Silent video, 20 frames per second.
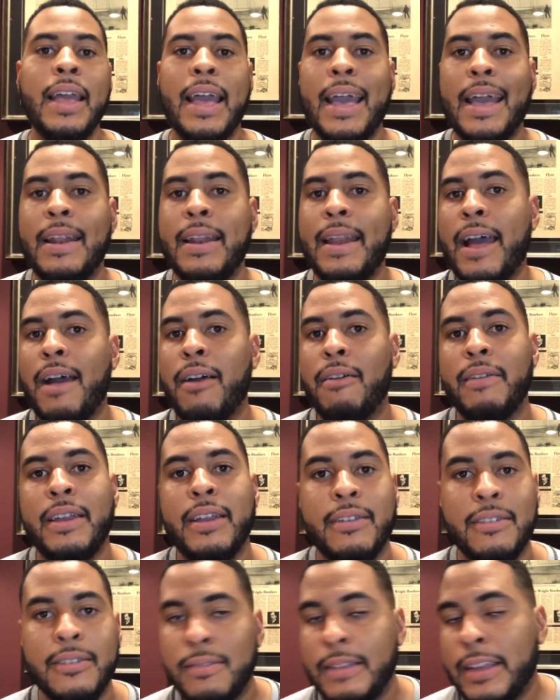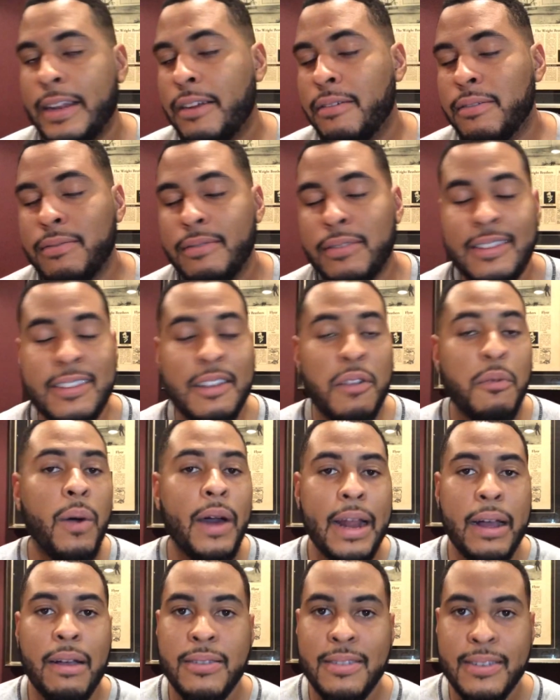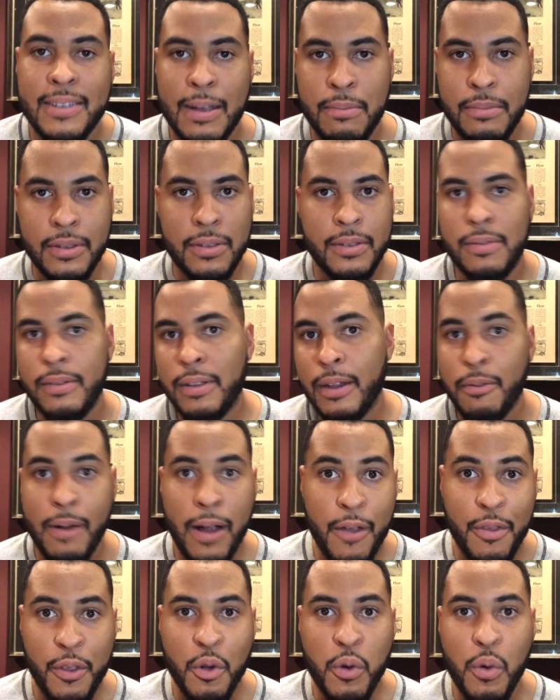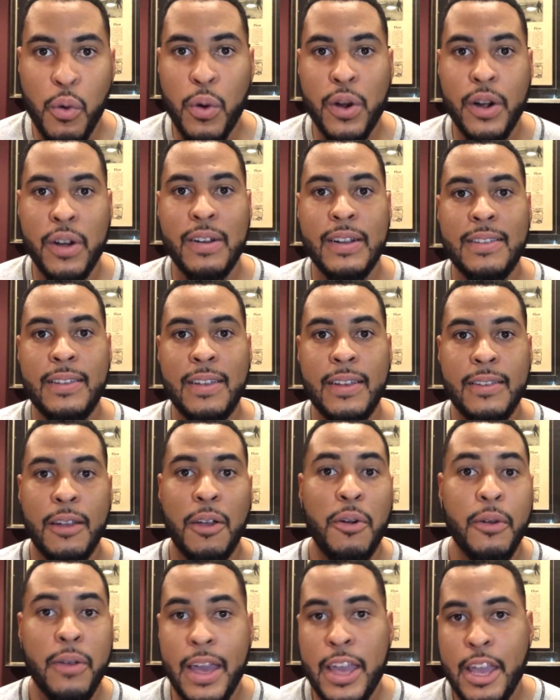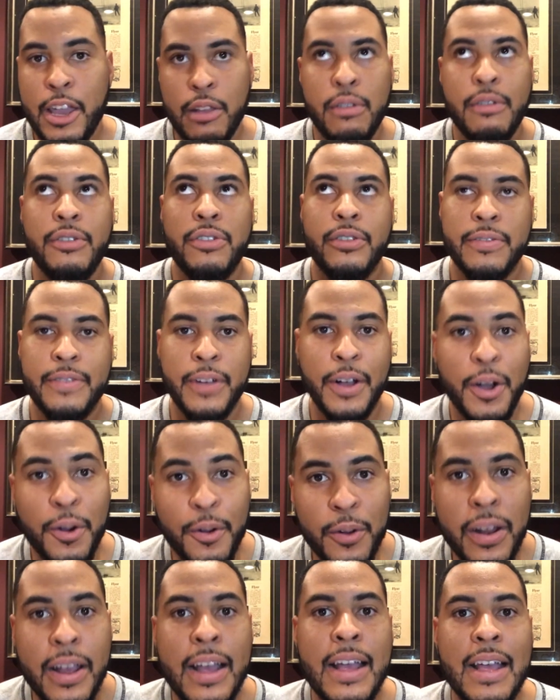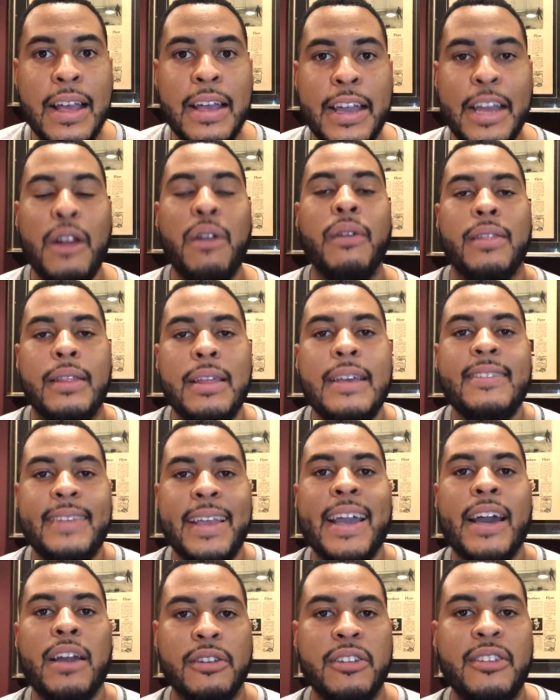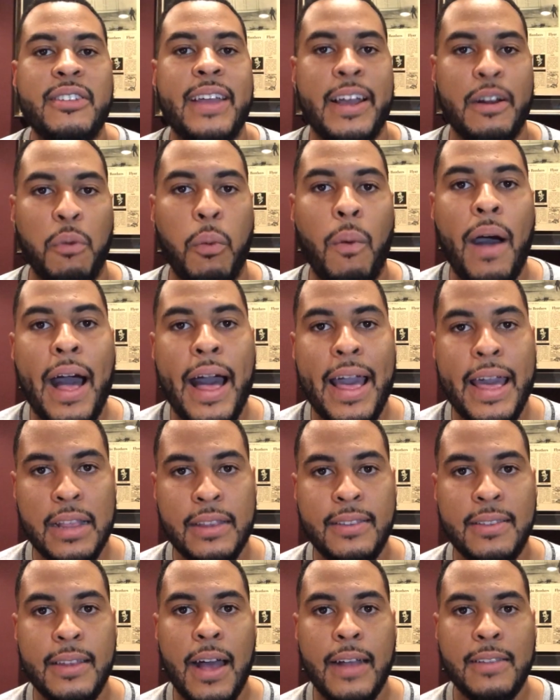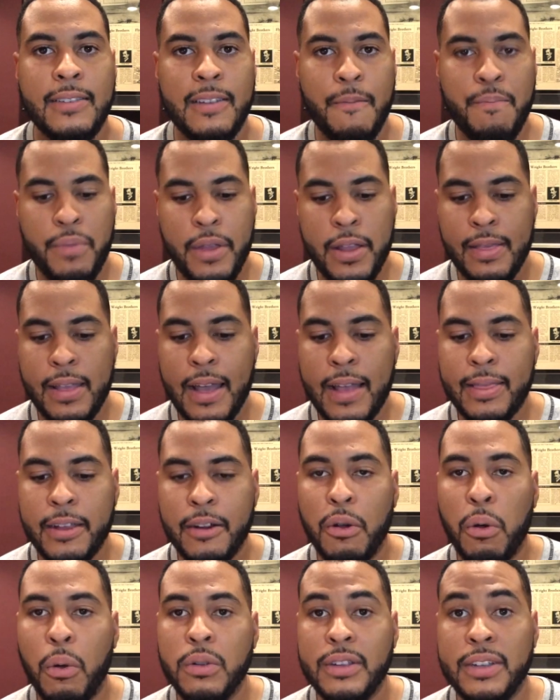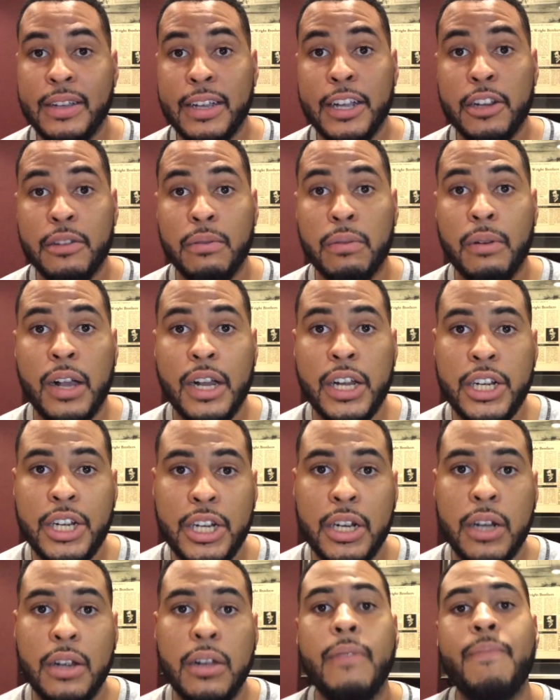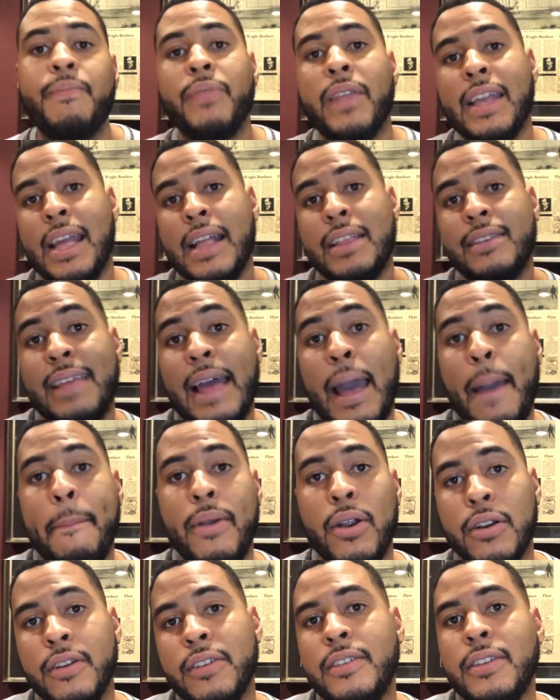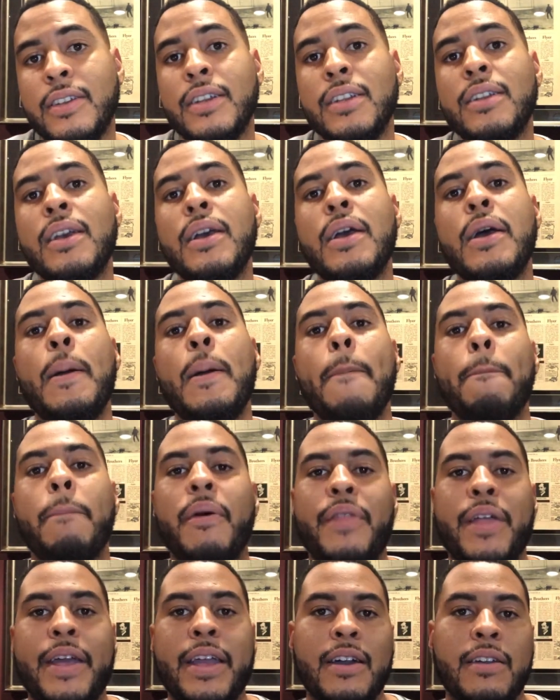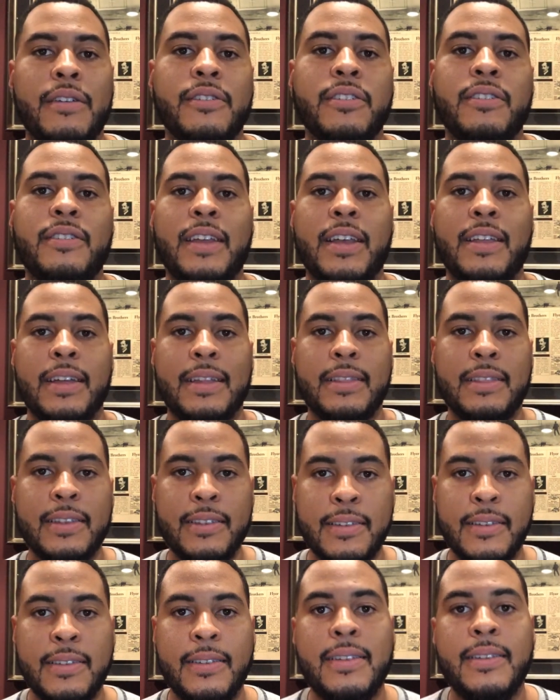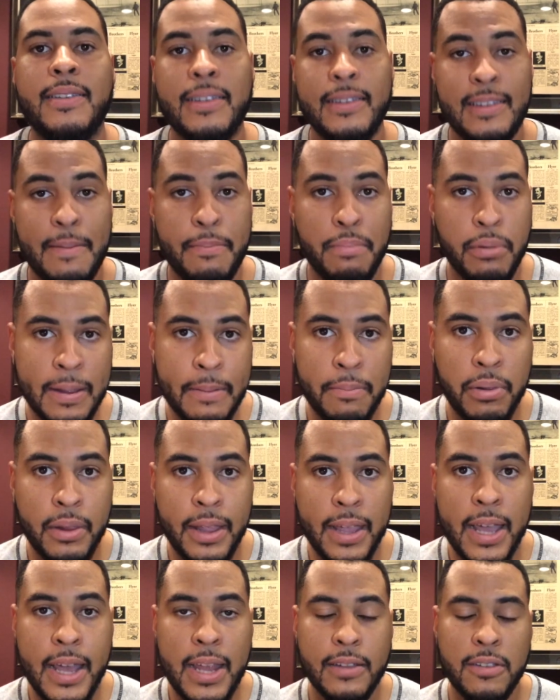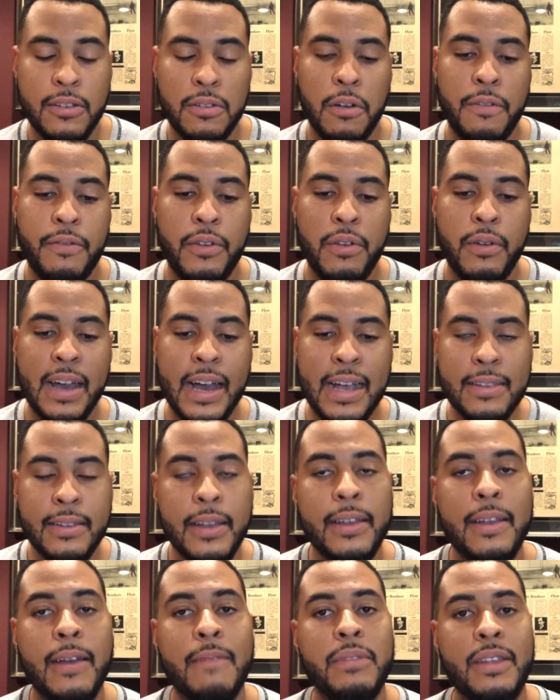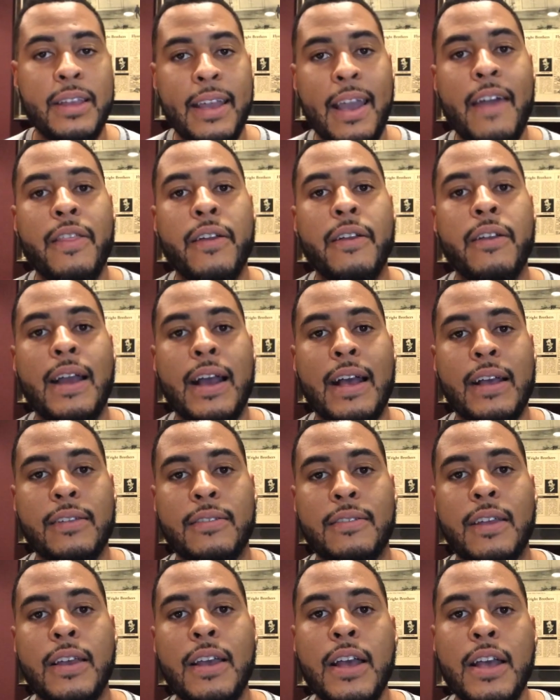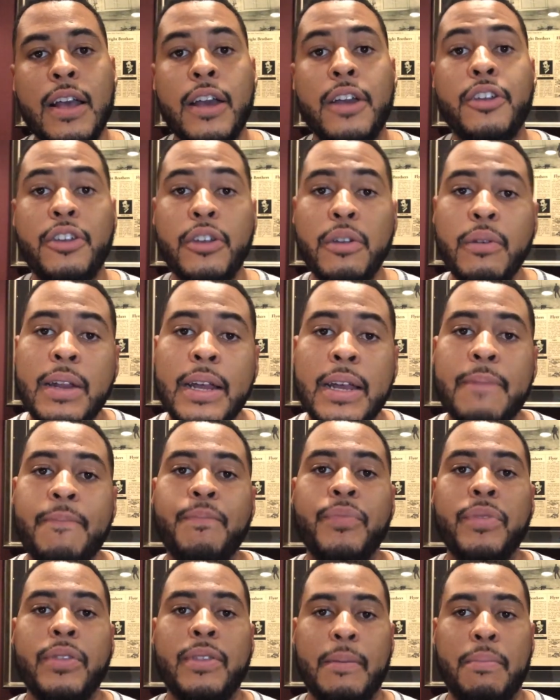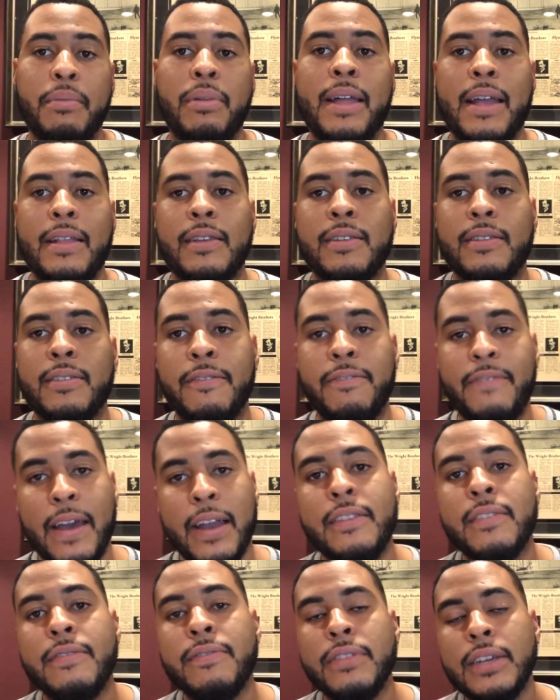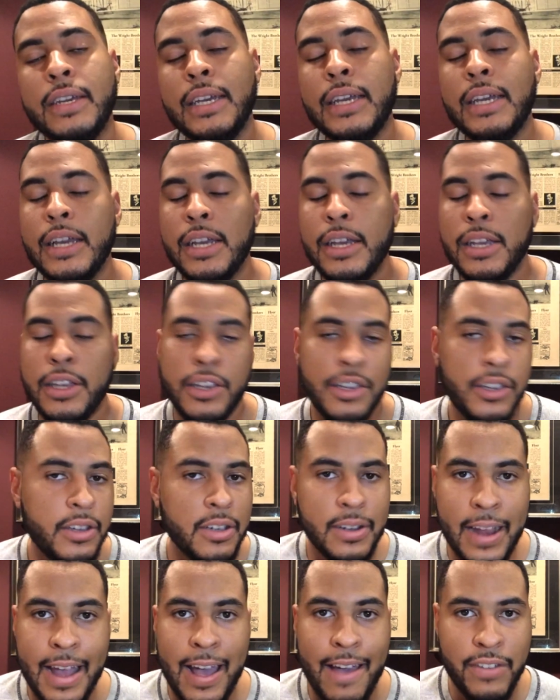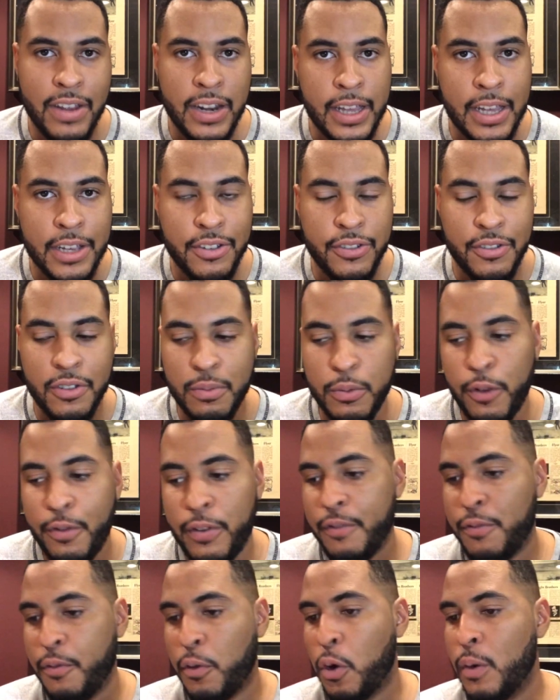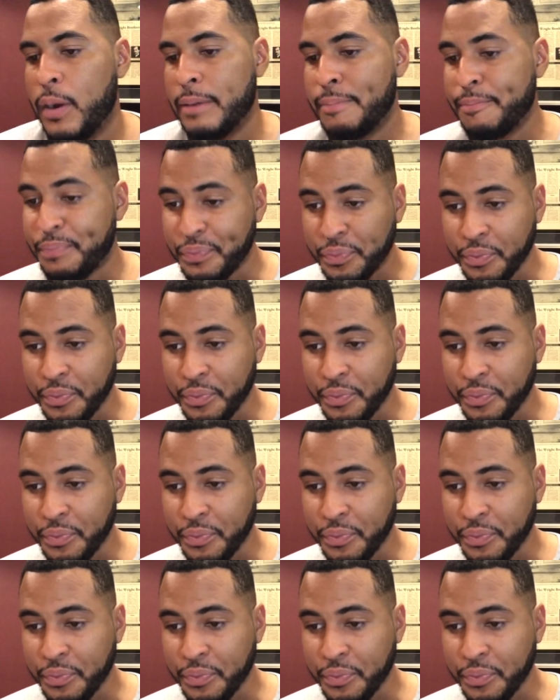And now here's, someone else comes around the corner and says, okay, you lose your phone. At least they understand why. It's not something that they're holding a grudge against that person, but they understand like this is the discipline plan. And so if you guys can come together as a unit to plan this effectively, you shouldn't have any issues moving forward.